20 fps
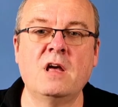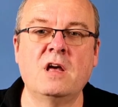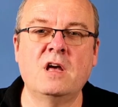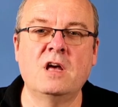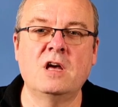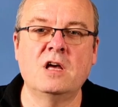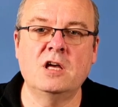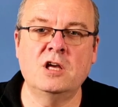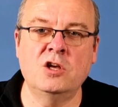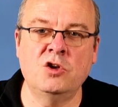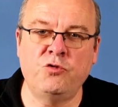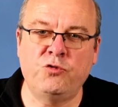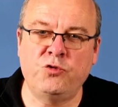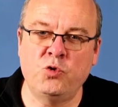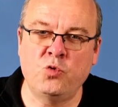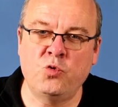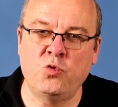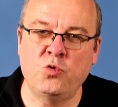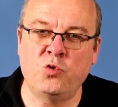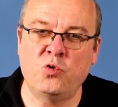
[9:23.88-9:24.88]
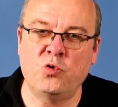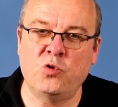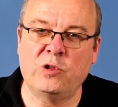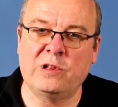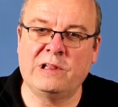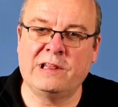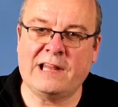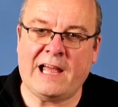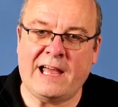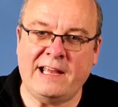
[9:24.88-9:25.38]
If you
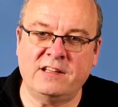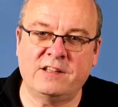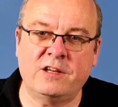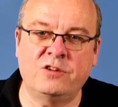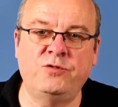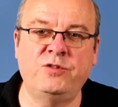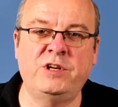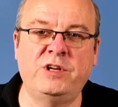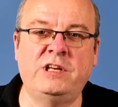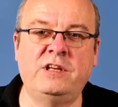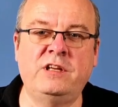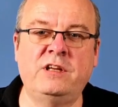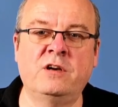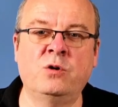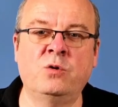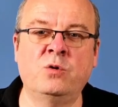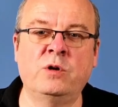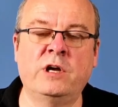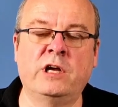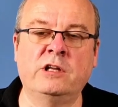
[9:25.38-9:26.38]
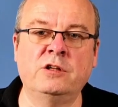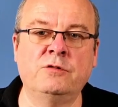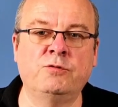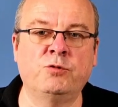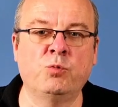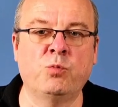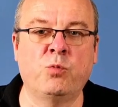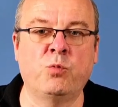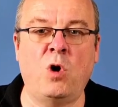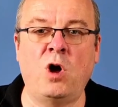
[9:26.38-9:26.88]
like that video and if you
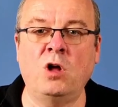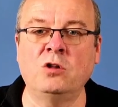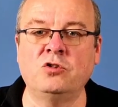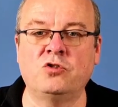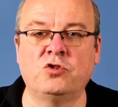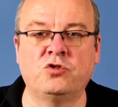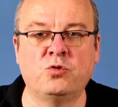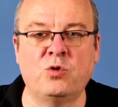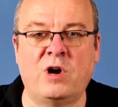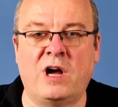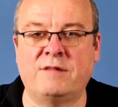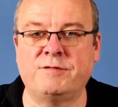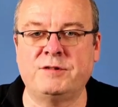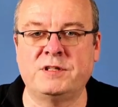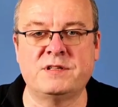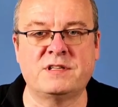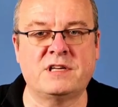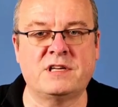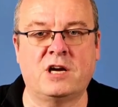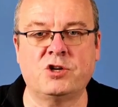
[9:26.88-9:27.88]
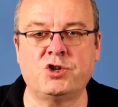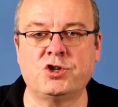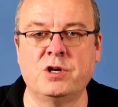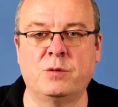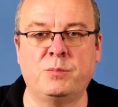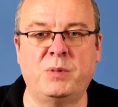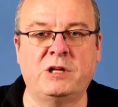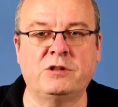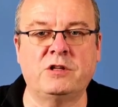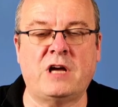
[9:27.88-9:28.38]
want to have a discussion
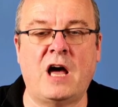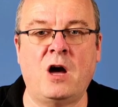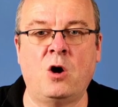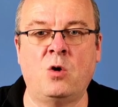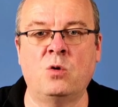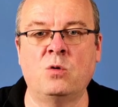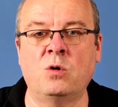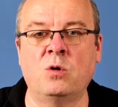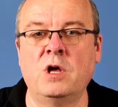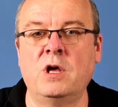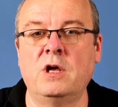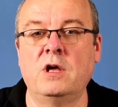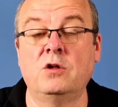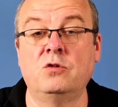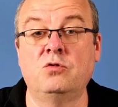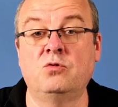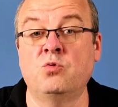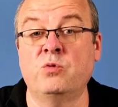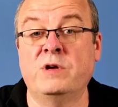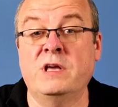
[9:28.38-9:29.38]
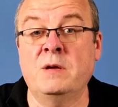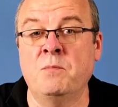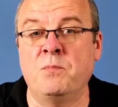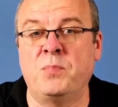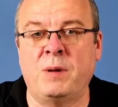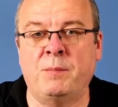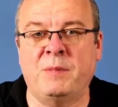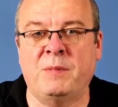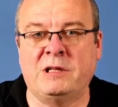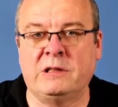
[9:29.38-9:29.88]
about how to
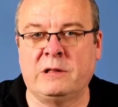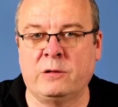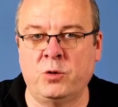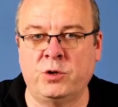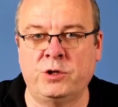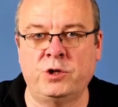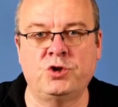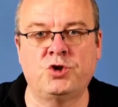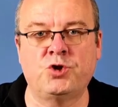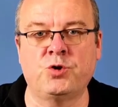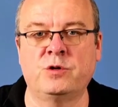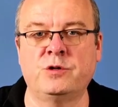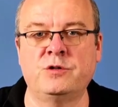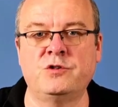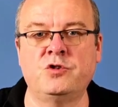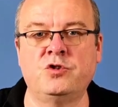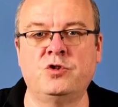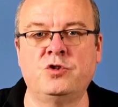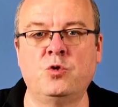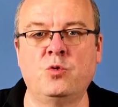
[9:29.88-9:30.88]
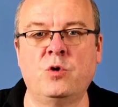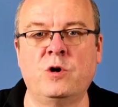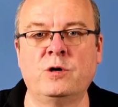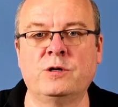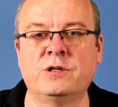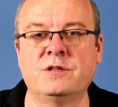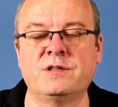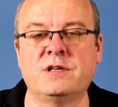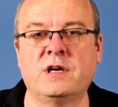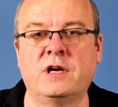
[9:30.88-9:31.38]
implement learning journeys in your
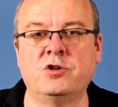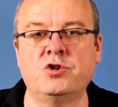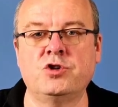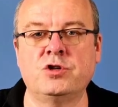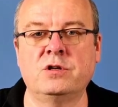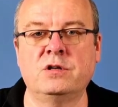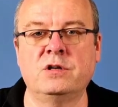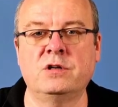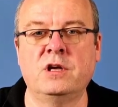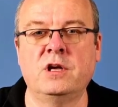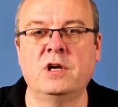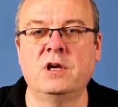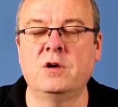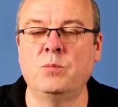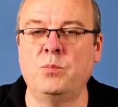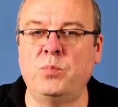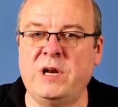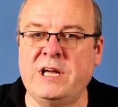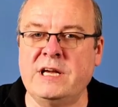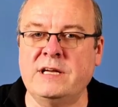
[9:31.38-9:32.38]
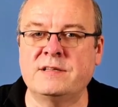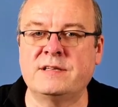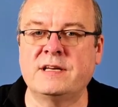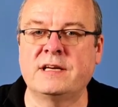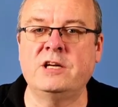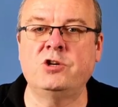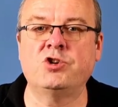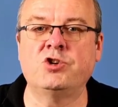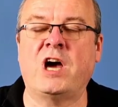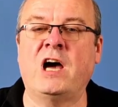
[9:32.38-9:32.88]
organization, please reach
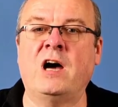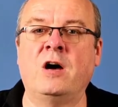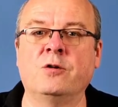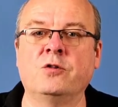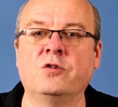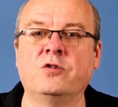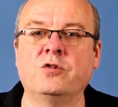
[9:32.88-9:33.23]
out.